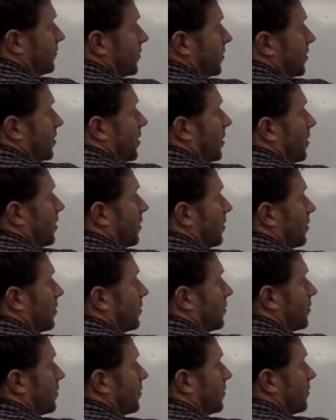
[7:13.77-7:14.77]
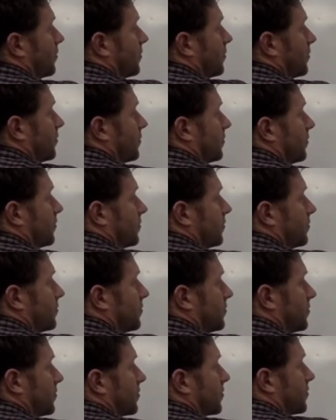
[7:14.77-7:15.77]
you can.
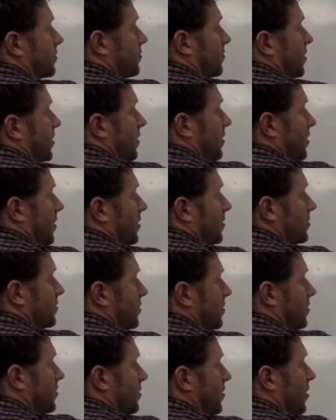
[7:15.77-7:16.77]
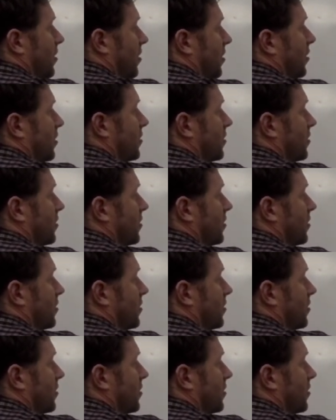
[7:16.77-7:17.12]
Just to make it nice and dark.